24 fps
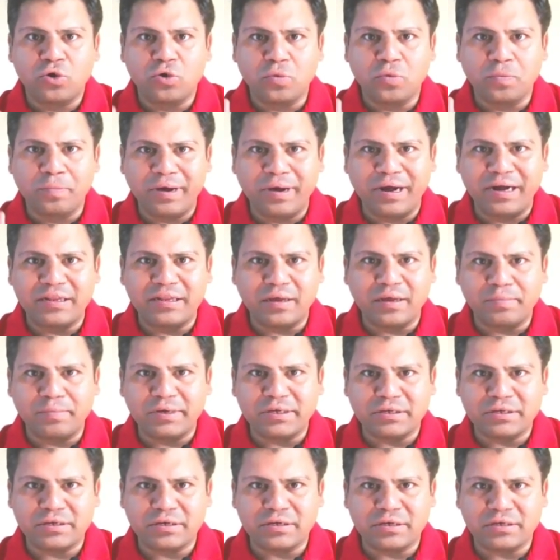to build the
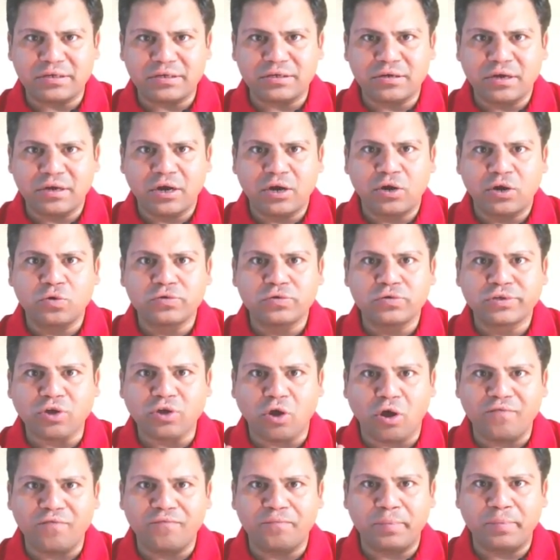business, to
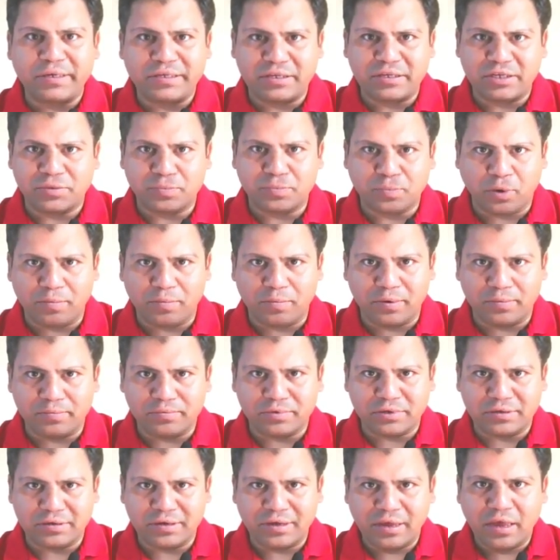solve business
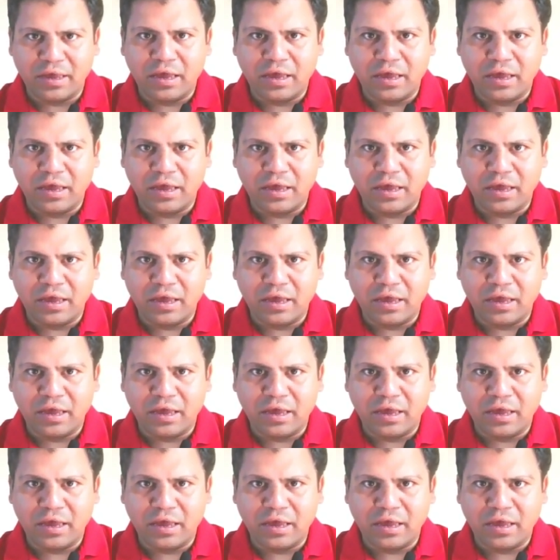problems?